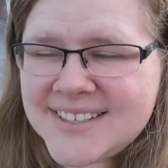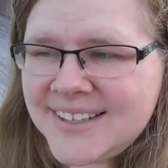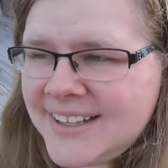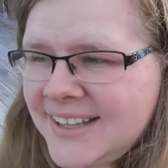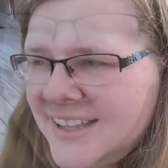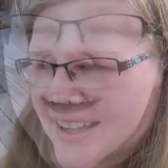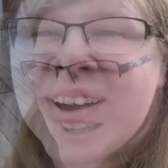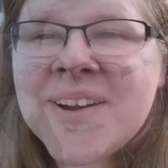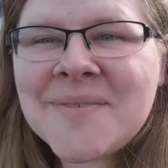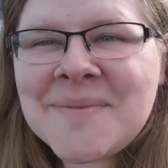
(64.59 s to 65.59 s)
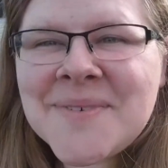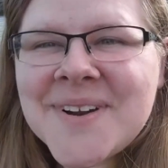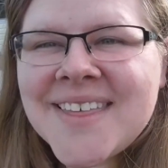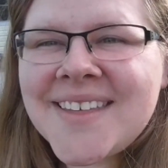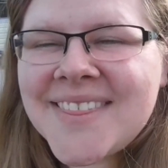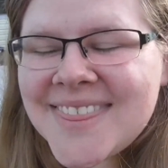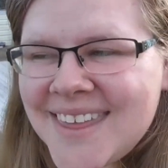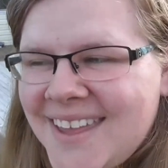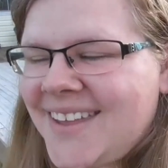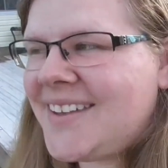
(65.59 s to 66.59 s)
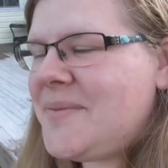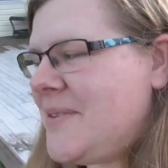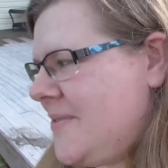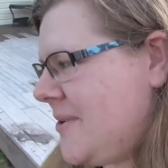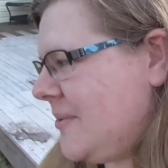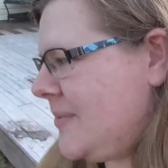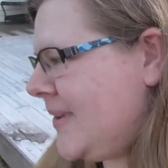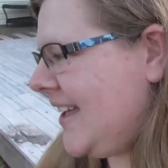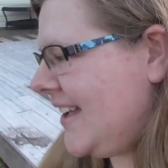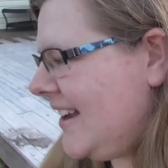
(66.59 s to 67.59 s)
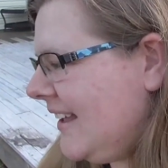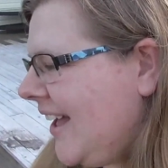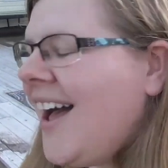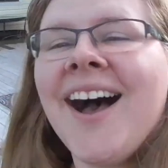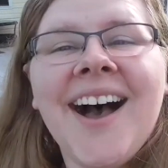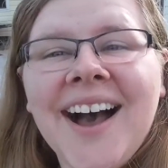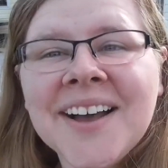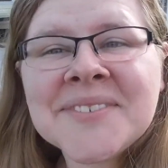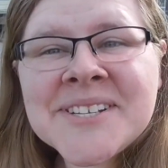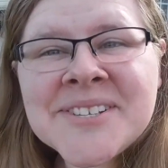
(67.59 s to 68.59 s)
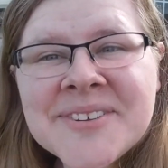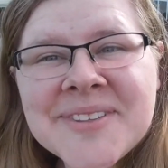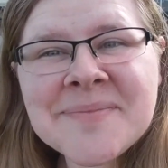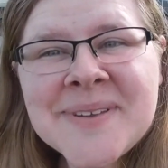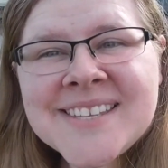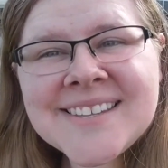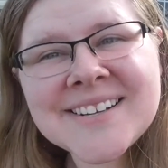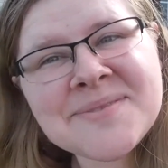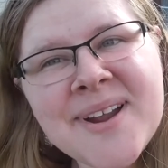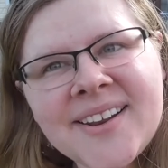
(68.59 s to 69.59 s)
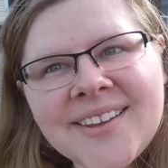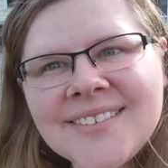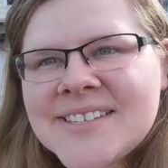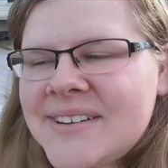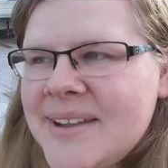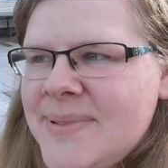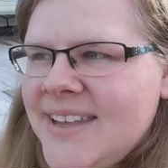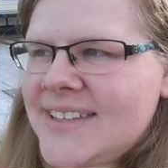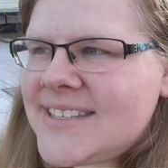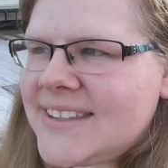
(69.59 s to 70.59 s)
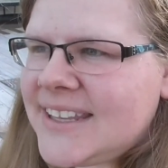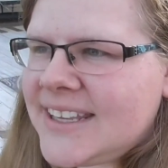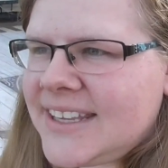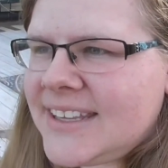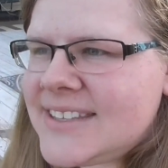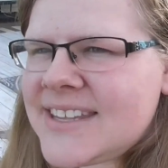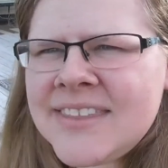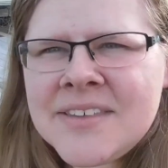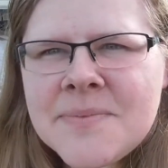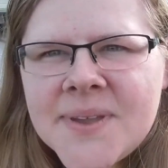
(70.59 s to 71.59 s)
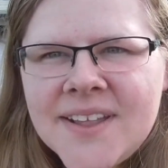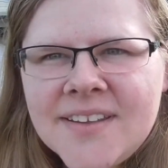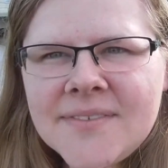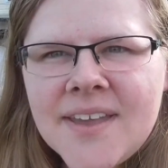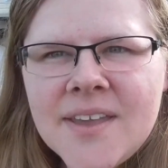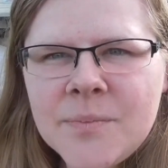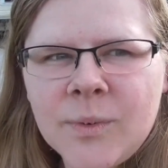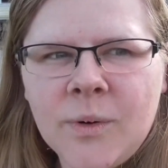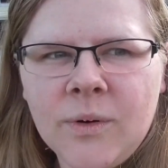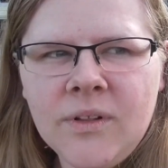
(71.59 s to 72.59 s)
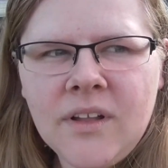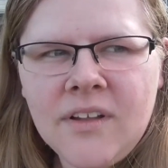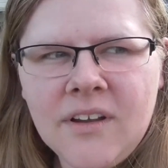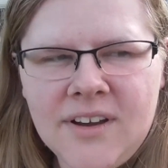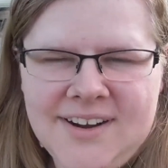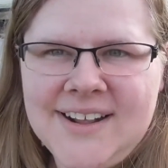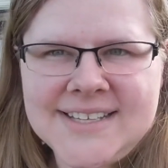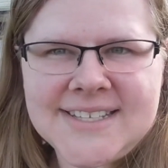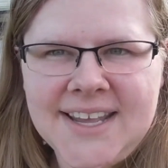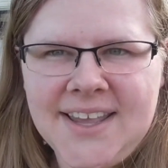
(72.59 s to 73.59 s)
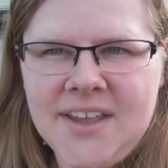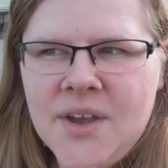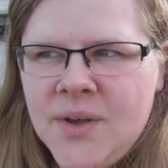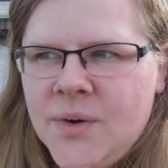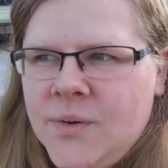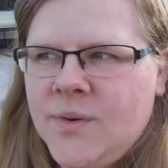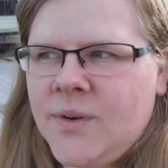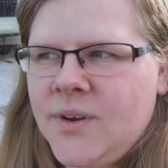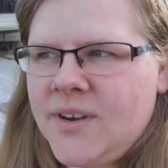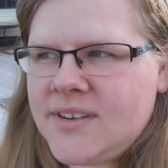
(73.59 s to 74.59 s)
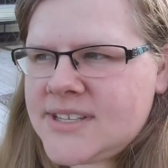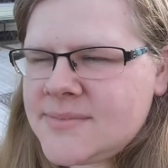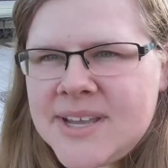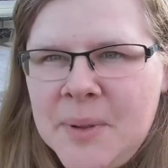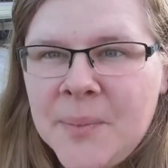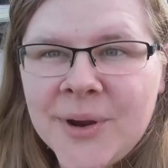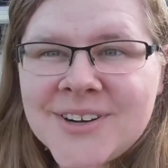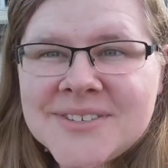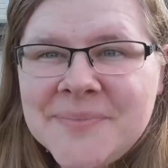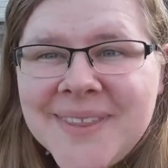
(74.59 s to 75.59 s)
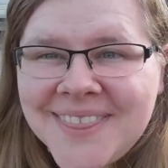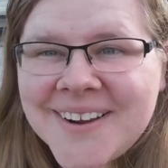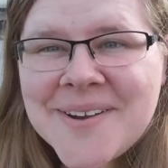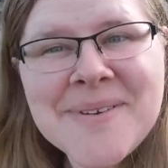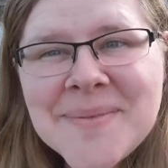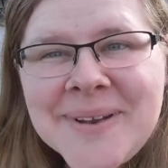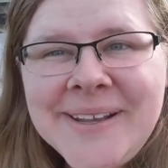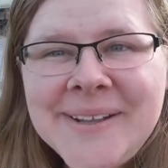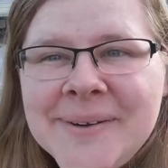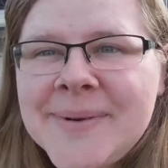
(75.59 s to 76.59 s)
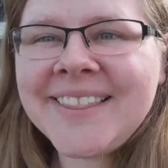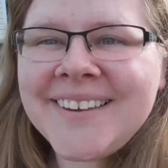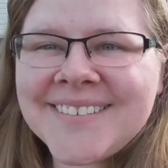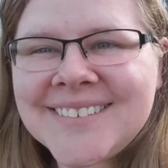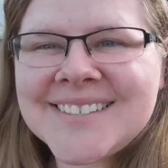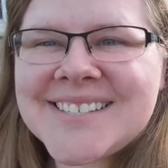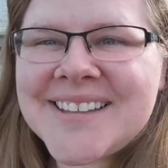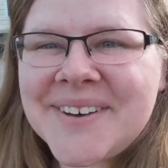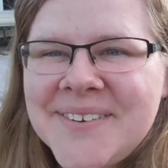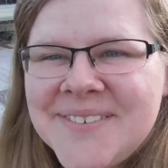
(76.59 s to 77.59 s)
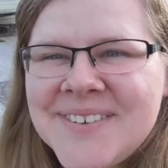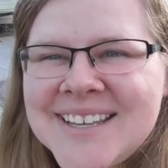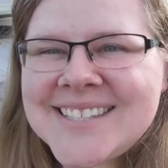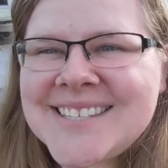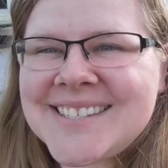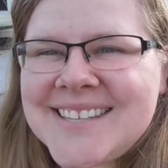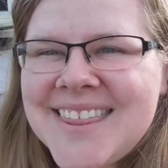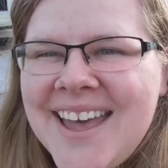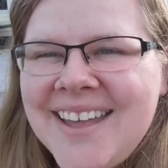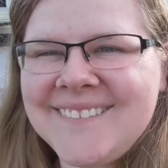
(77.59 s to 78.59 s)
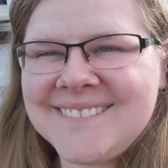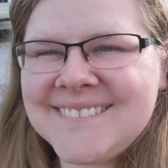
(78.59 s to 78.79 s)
All right, one more thing before we begin. I'm gonna show you the peas that are sprouting. So I planted these either the beginning of April on a nice day or sometime in March, but they're coming up little by little. So we'll get to see that.